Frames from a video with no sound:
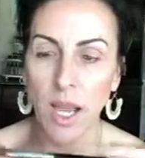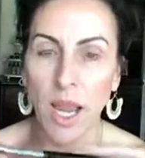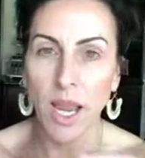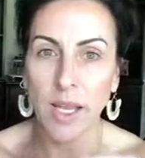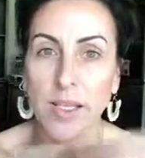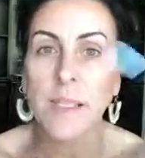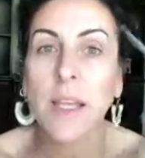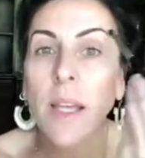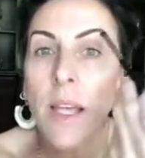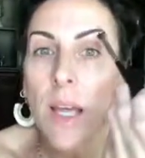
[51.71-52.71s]
and
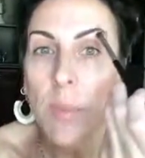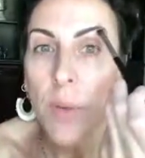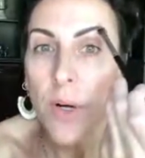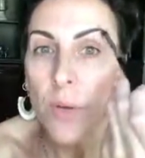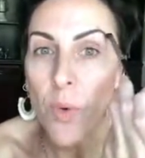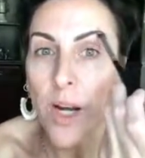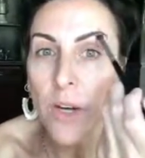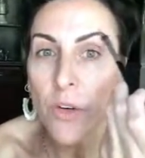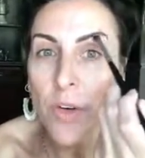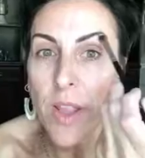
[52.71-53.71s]
put it right
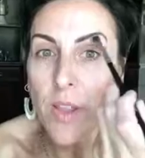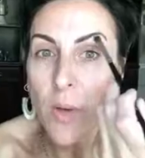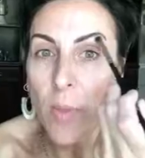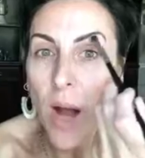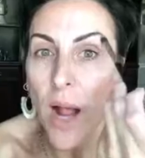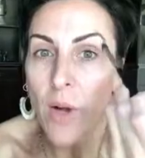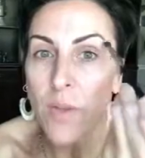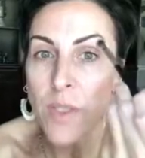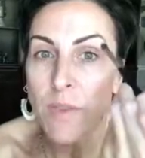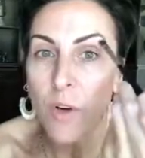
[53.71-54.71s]
underneath your
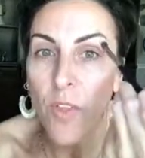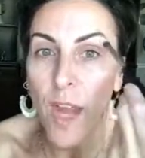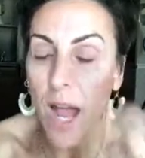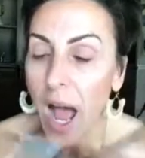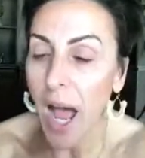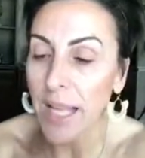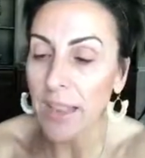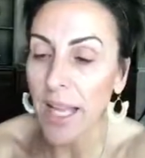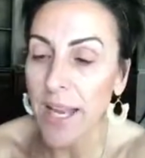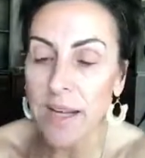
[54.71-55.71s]
brows for that
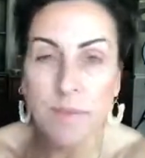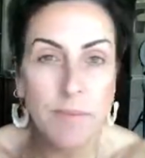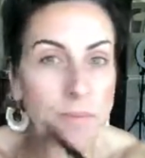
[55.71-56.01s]
highlight.